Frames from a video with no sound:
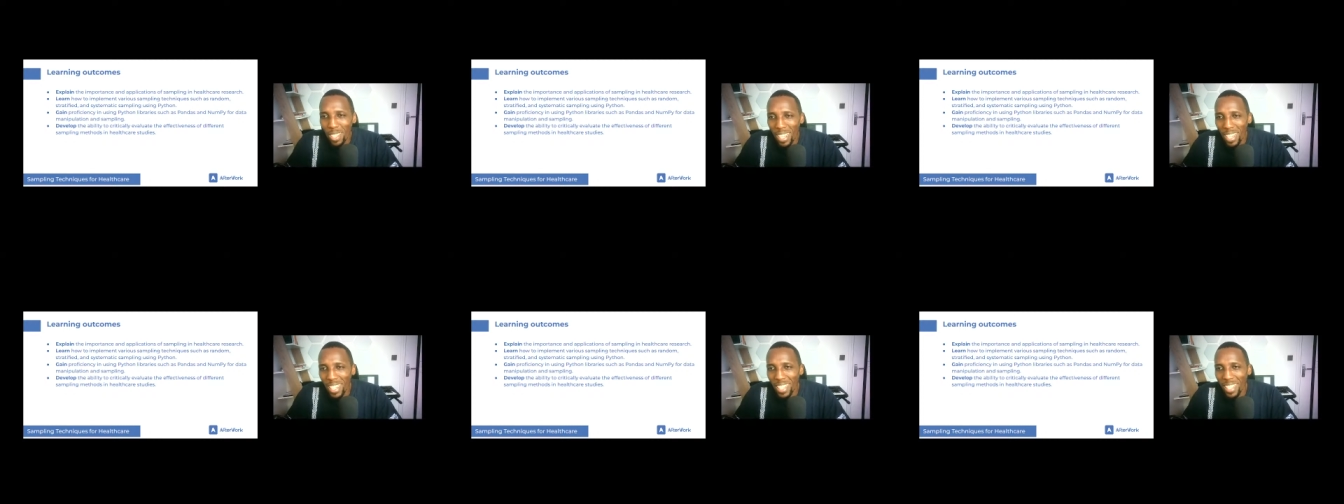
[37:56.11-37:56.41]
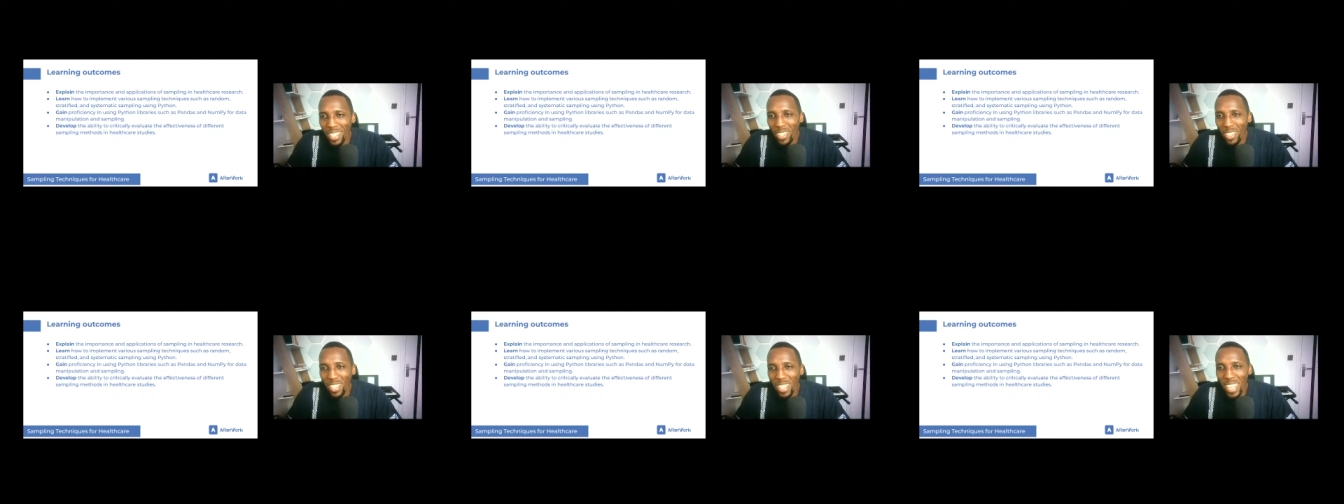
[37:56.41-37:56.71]

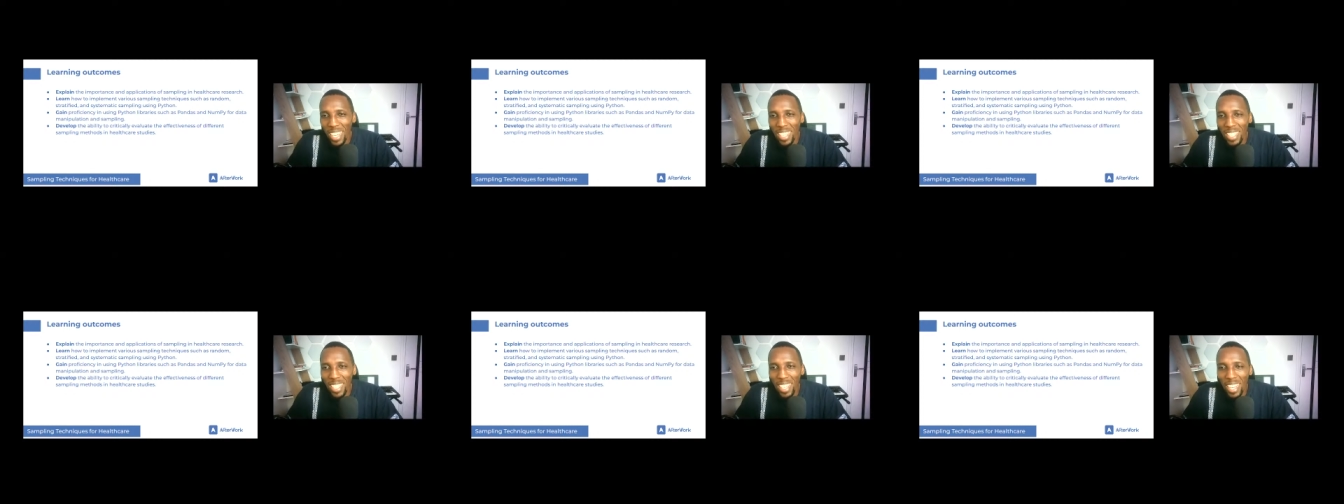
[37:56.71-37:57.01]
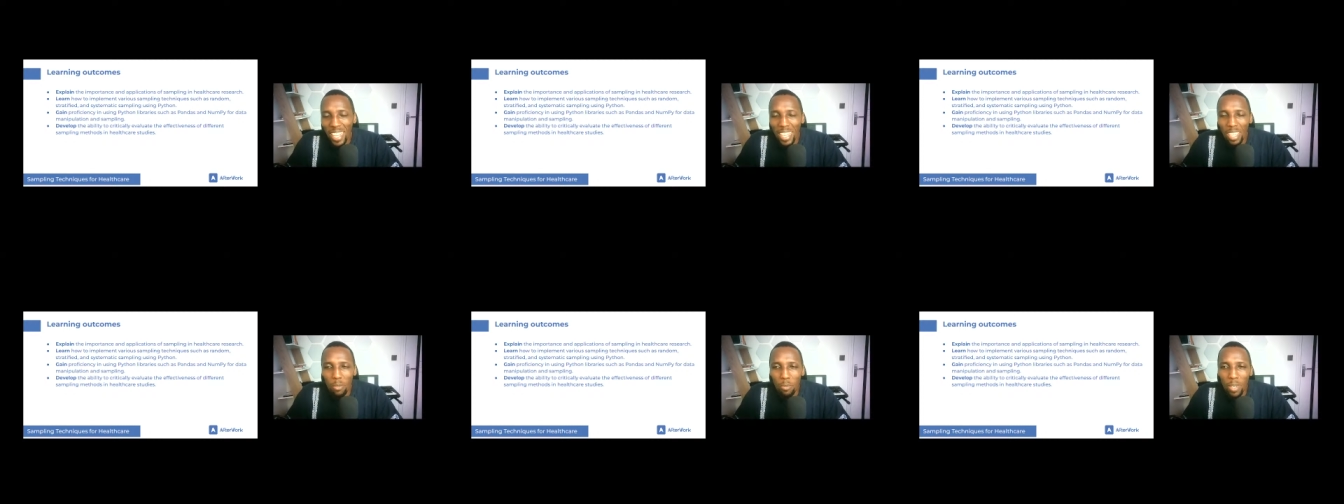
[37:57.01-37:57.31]
clicking on that
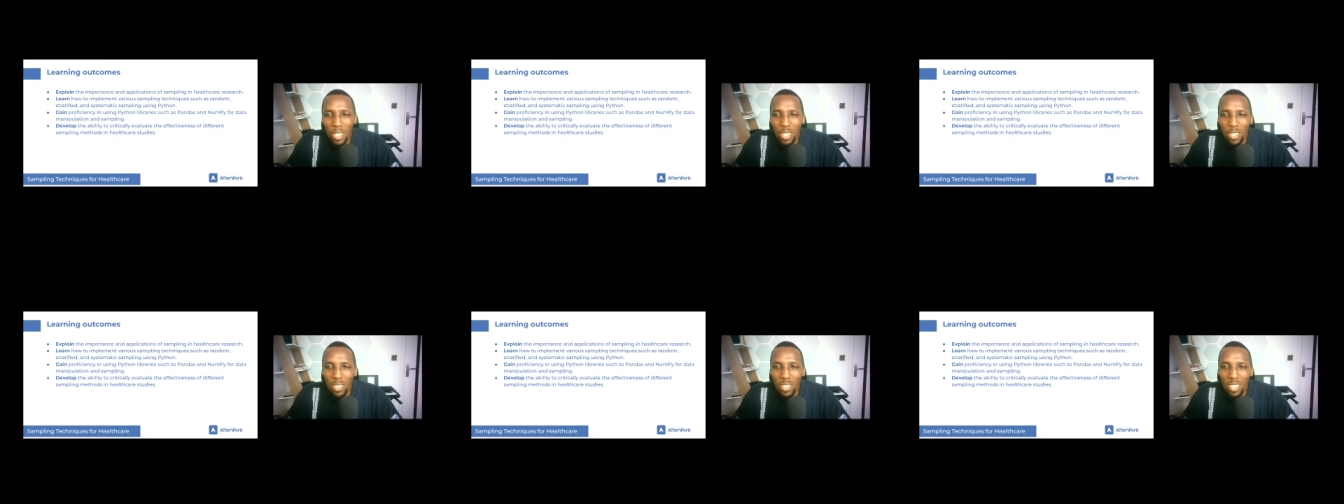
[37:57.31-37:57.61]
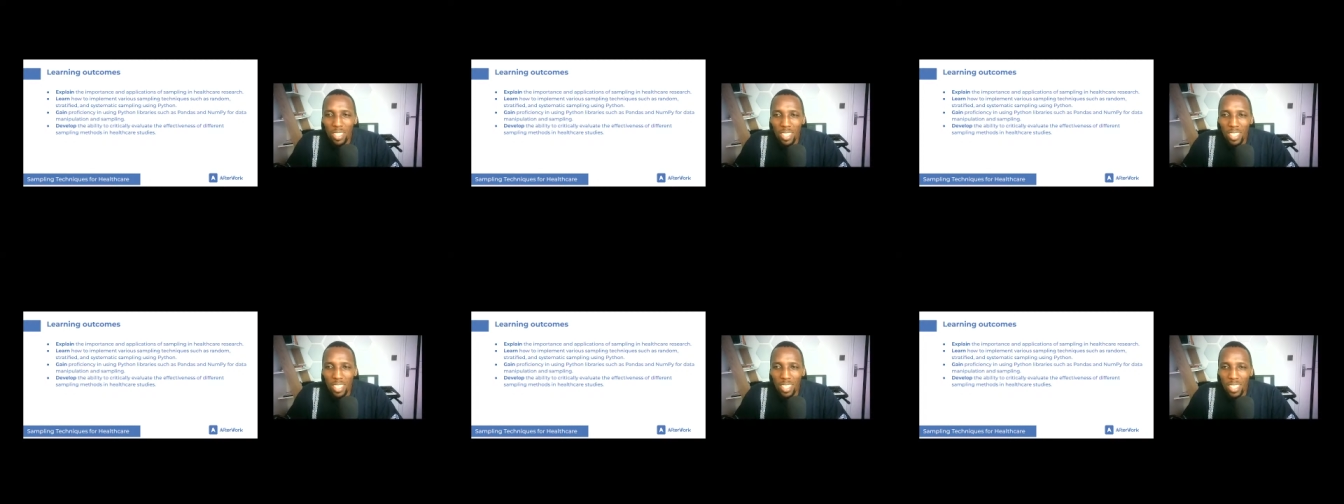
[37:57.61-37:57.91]
like
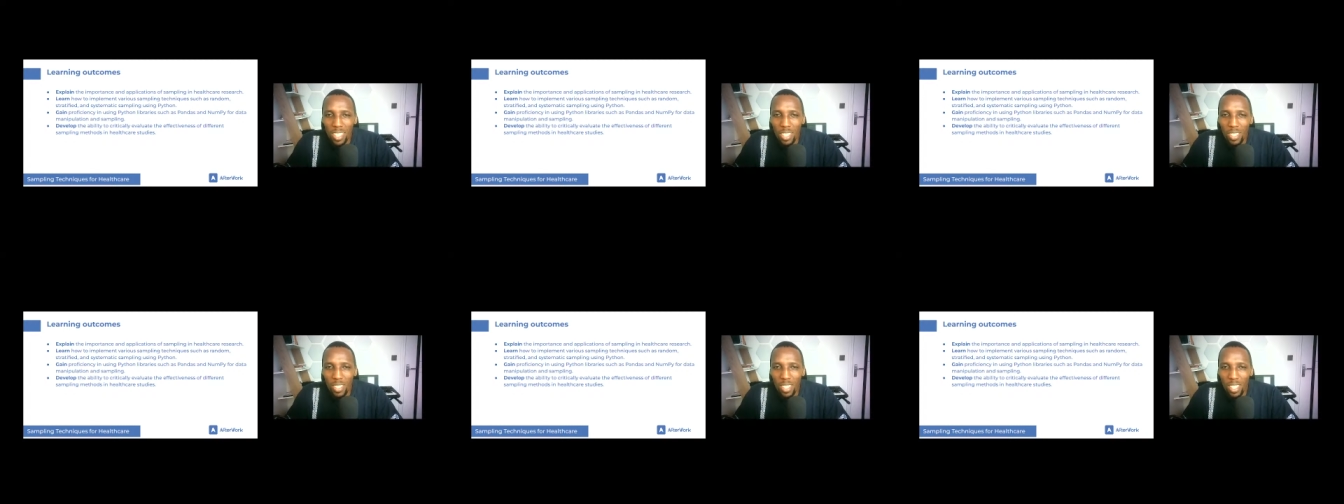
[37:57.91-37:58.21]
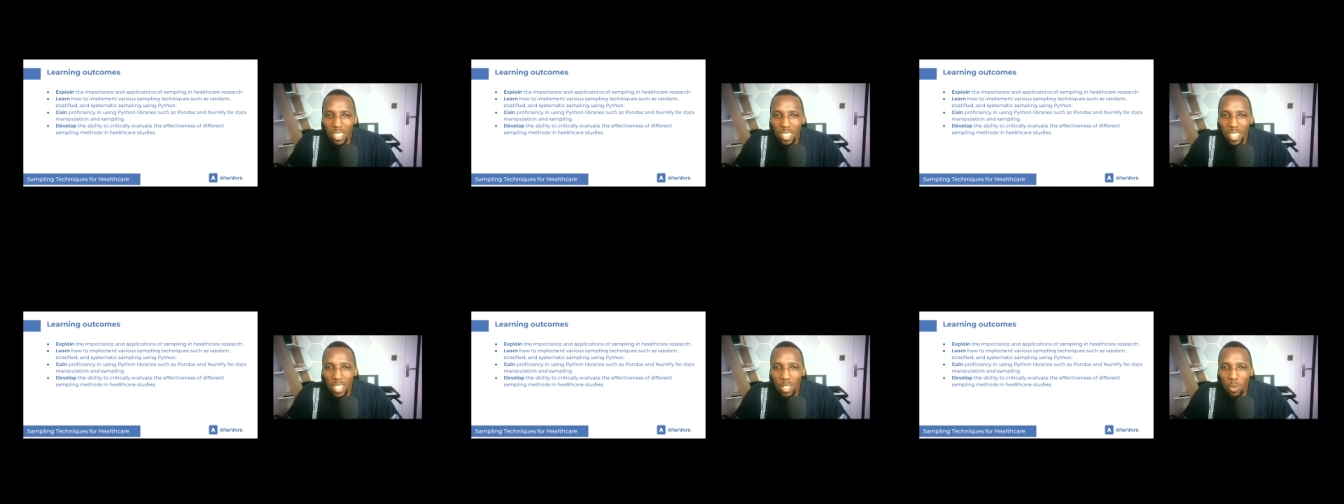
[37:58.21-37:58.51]
button. It just tells
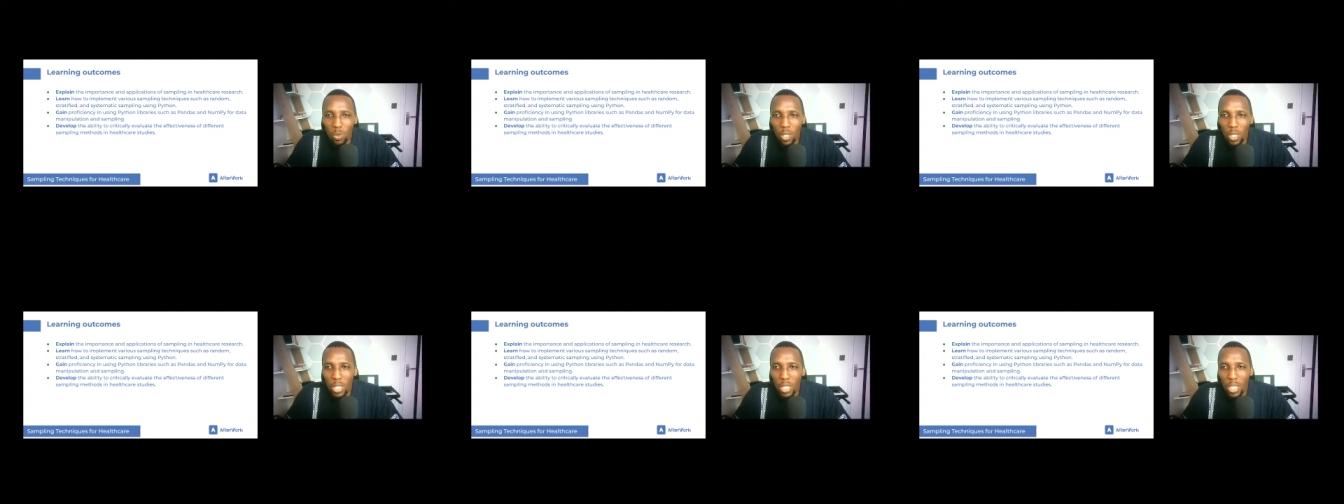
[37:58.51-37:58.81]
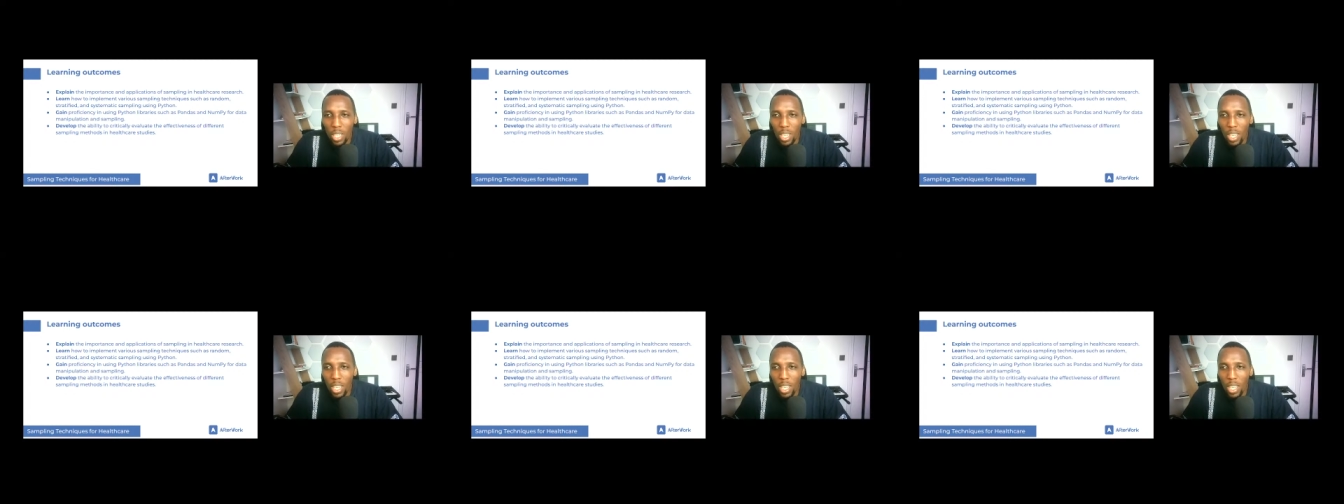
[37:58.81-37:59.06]
us that we're